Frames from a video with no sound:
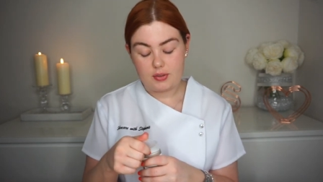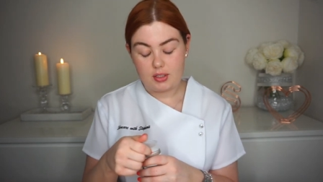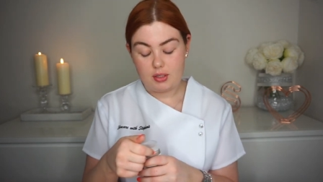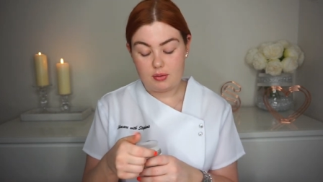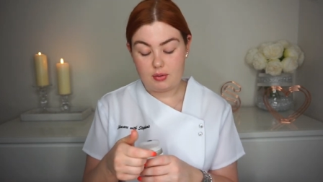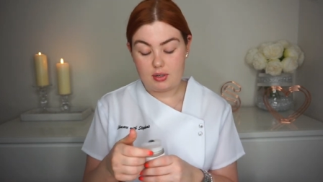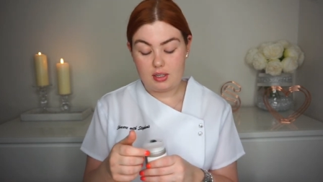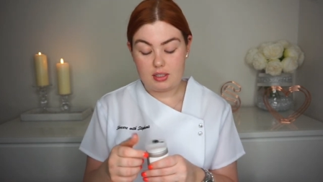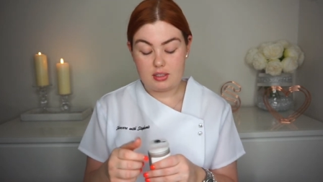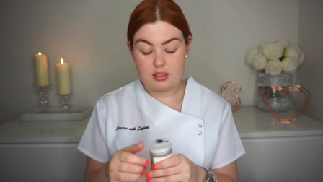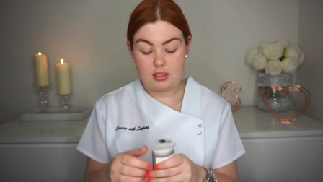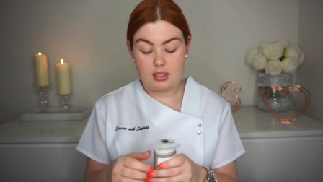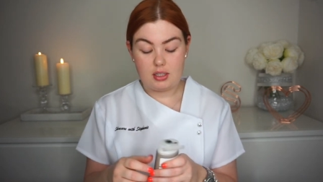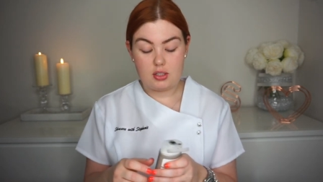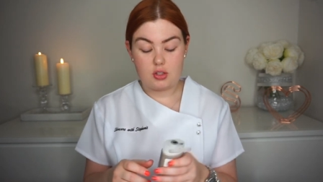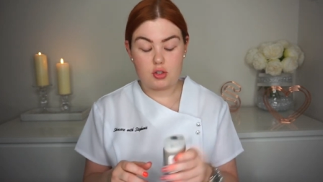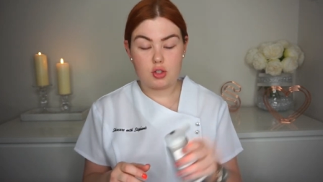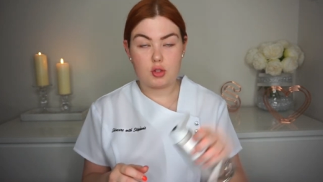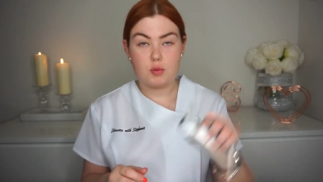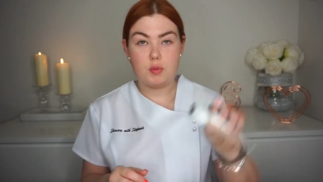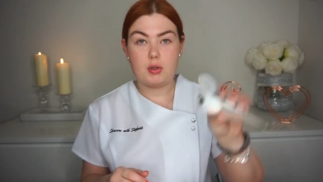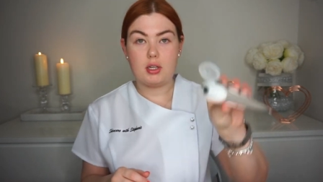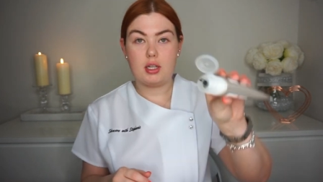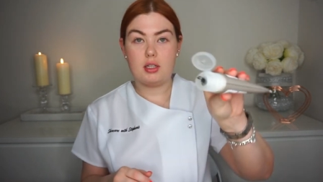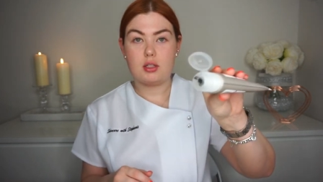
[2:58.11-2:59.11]
Okay, so let's
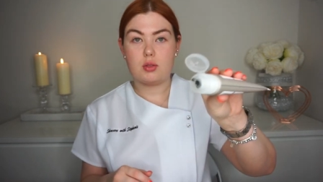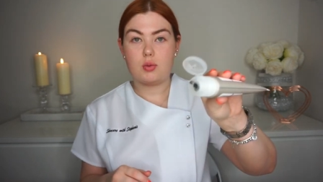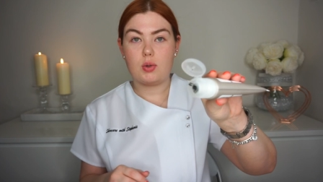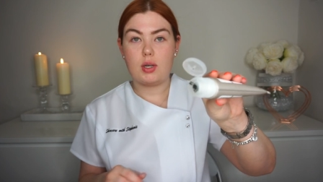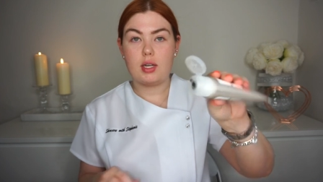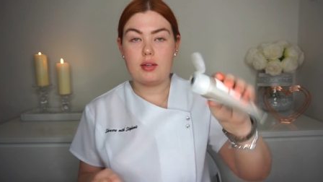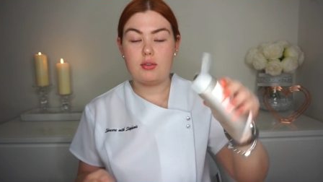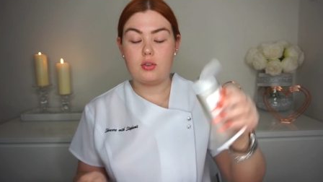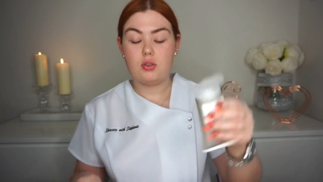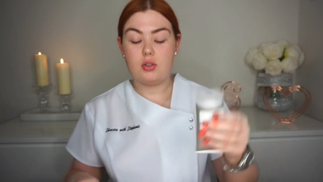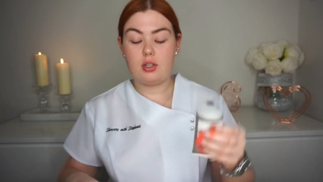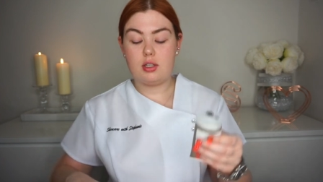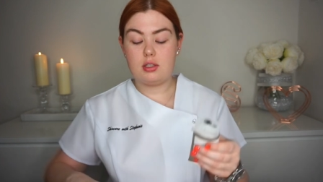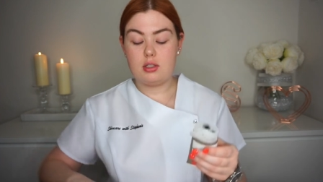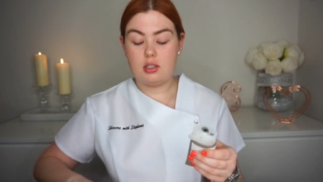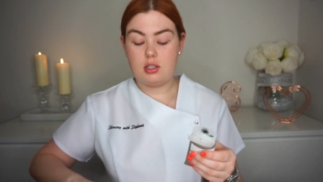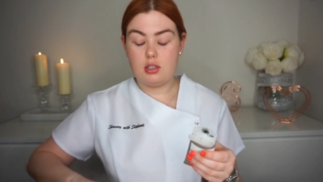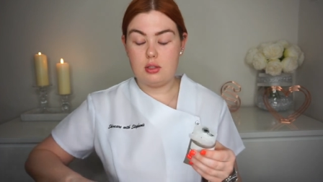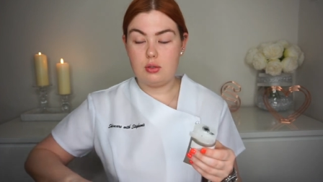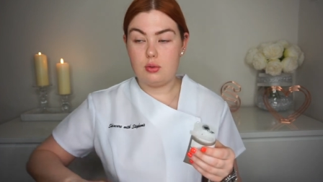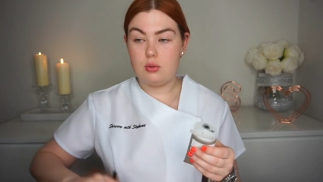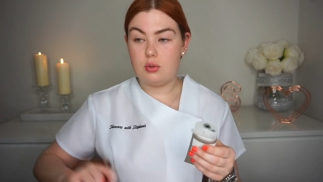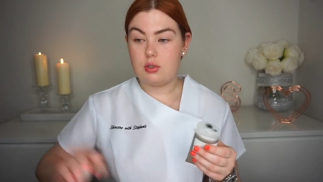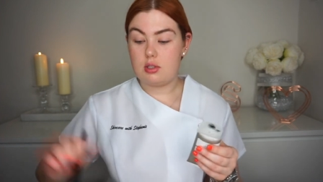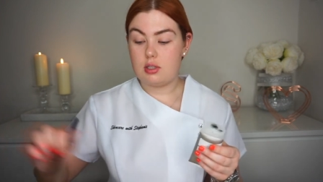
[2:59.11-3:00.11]
just begin. So I have already
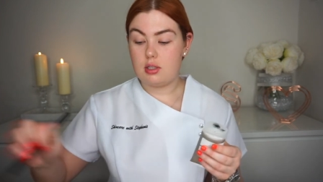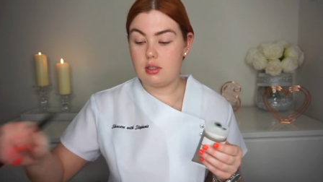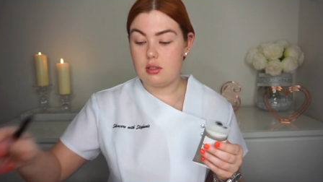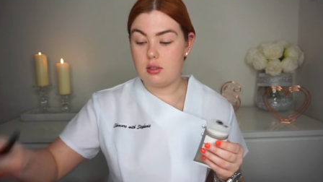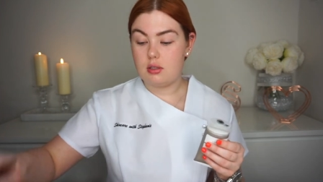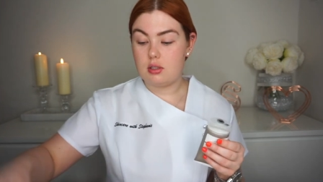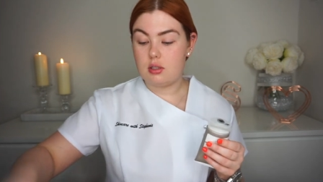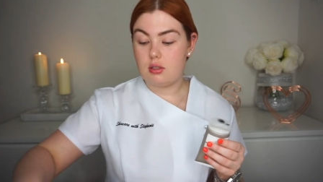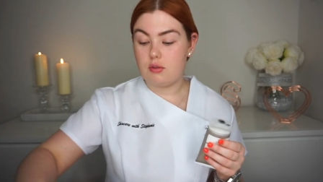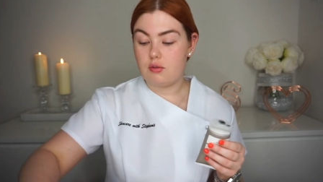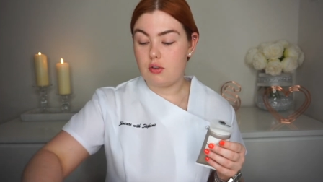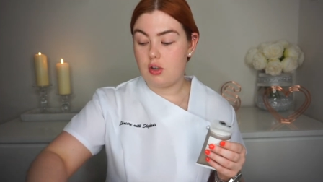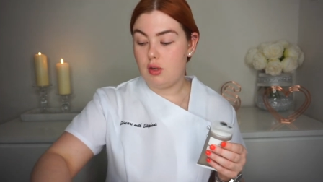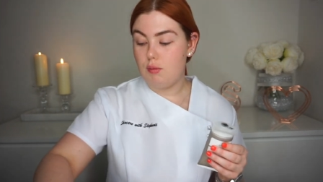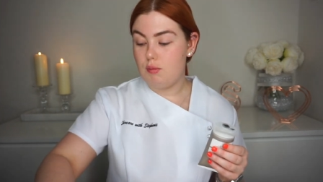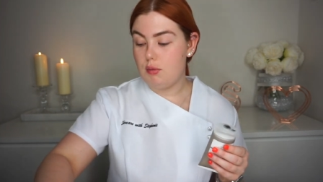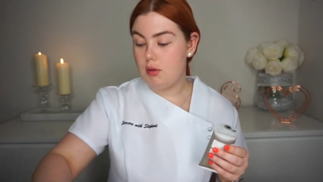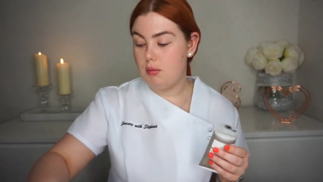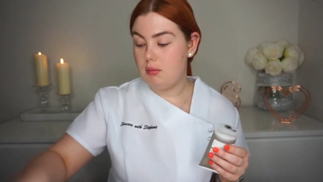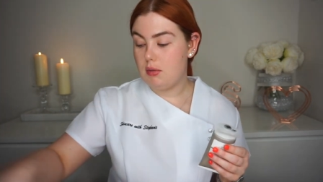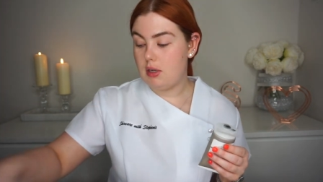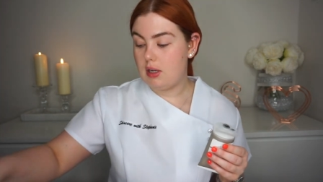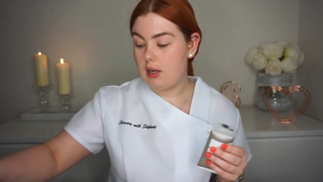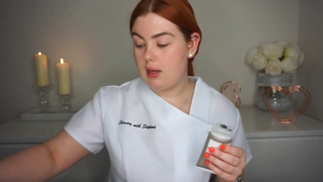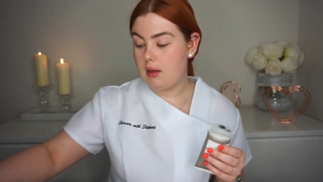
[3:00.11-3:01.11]
used it, so I've got my
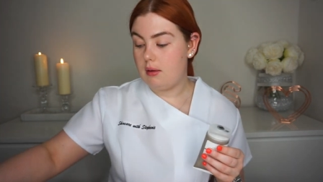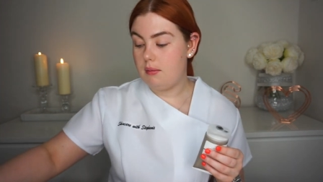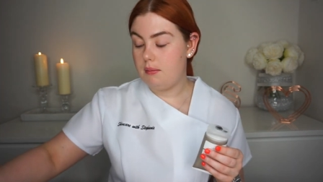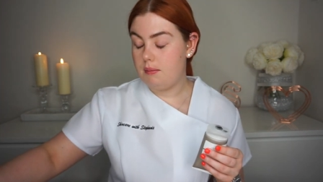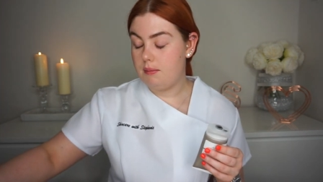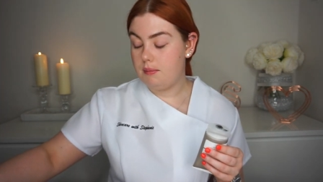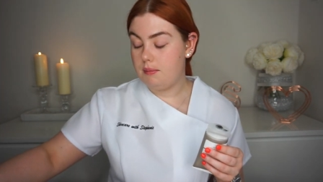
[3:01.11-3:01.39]
mirror.